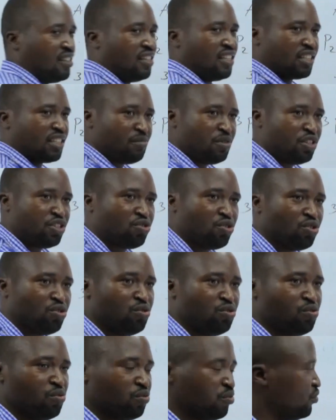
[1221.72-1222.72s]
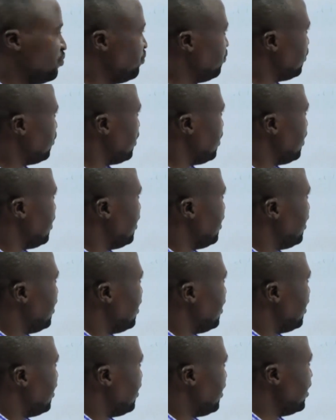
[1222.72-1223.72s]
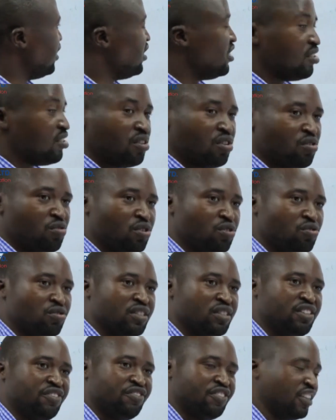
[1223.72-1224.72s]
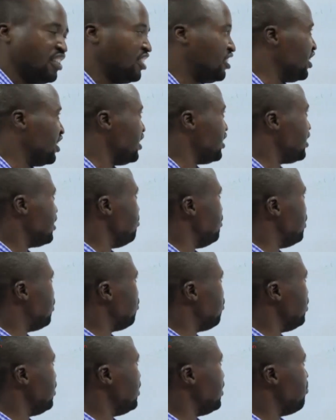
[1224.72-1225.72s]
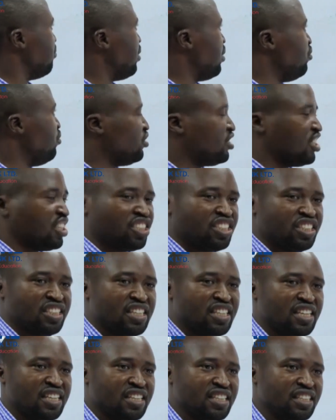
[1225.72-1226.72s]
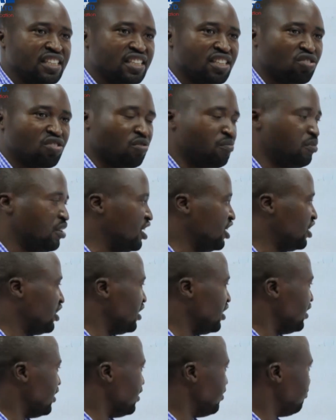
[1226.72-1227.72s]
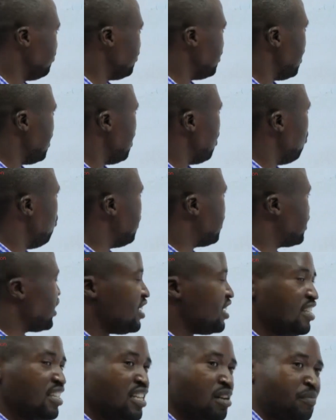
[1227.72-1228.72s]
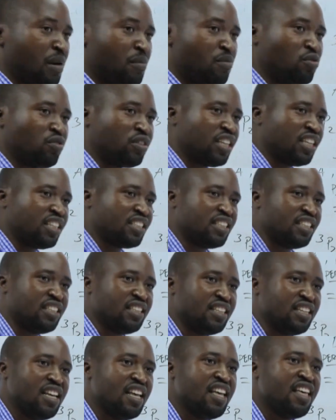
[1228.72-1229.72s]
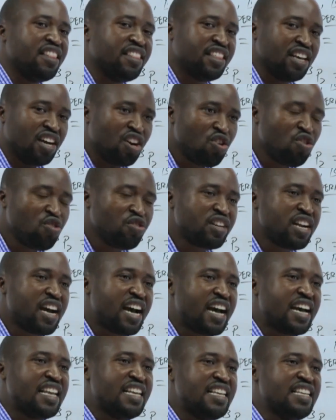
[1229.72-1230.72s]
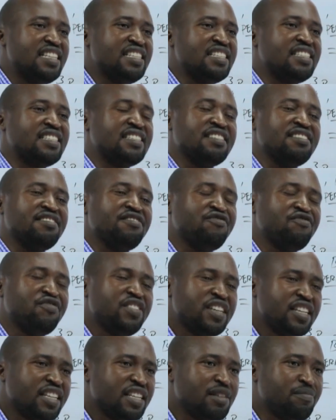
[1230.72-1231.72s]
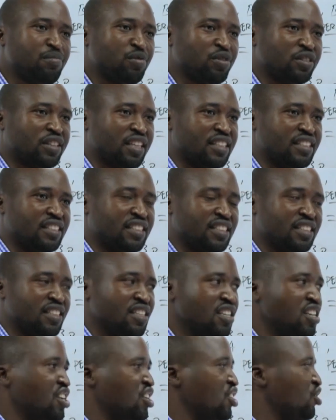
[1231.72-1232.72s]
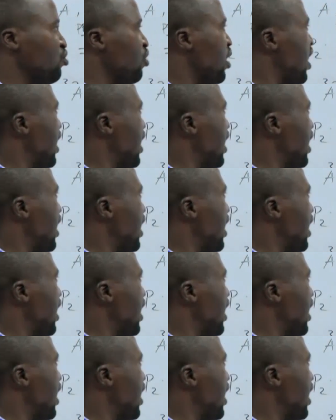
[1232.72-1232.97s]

Let me show you. Then we will differentiate between permutation and the combination. We said in permutation, the order is very important. You